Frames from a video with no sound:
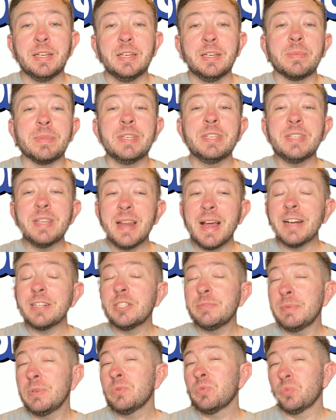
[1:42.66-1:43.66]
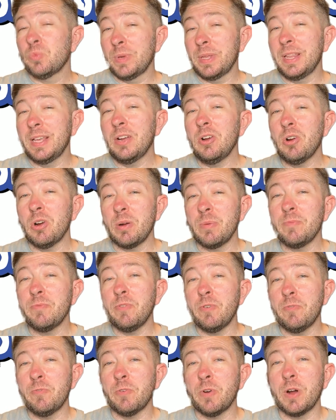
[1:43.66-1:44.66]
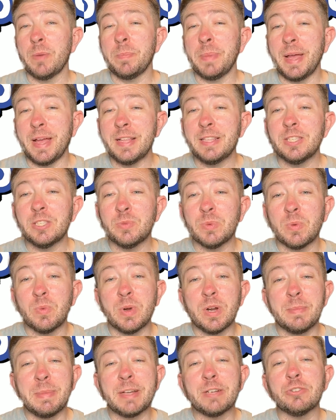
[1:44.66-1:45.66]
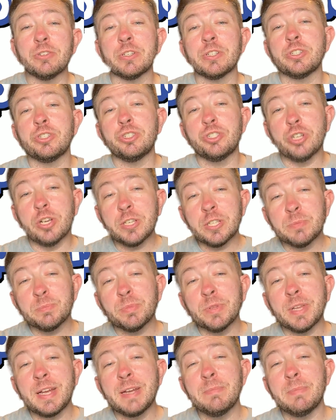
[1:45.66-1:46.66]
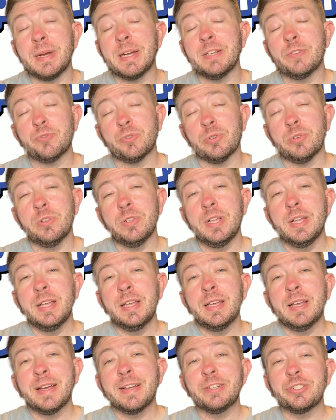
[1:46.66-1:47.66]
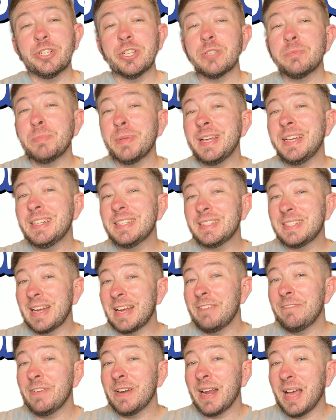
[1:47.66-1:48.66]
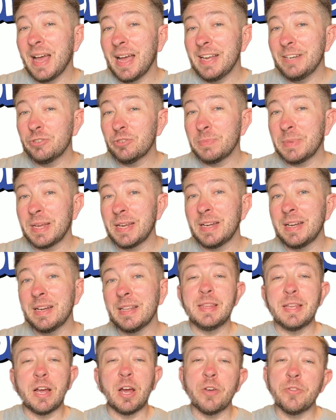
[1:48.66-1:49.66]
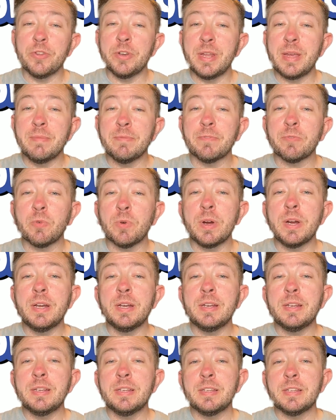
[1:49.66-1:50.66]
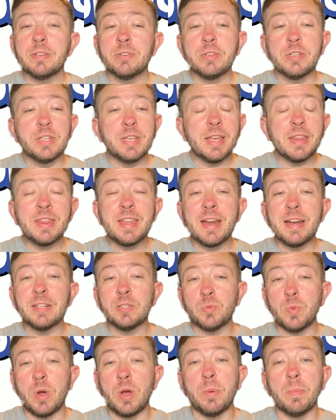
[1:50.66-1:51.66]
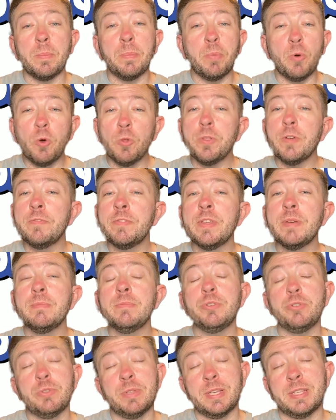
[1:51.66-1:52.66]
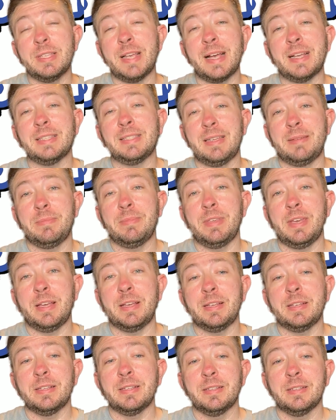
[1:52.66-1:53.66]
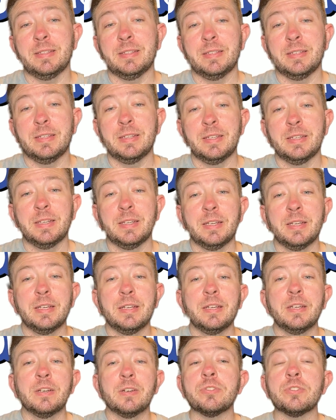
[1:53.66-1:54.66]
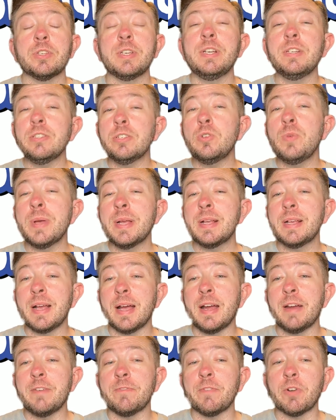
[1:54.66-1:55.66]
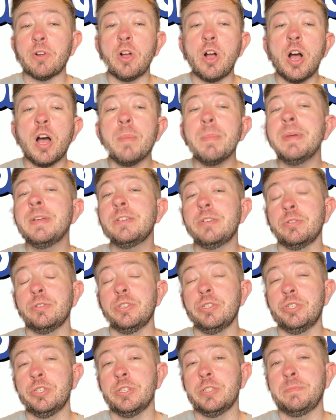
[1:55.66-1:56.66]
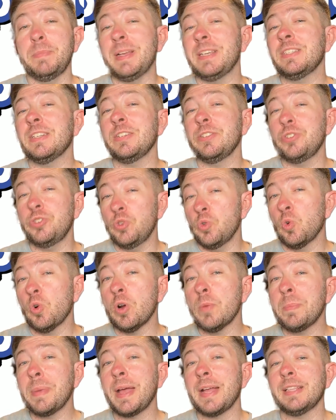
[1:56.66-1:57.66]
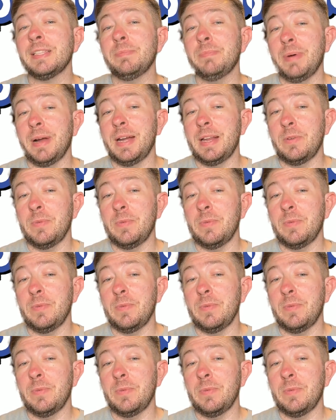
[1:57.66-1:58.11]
These can actually be really harmful for our pets. We want to make sure it's just plain Benadryl and just plain diphenhydramine, the other name for it. You can get that as well. Both of them do the exact same thing. So here's a quick guide for common dosages based on your pet's body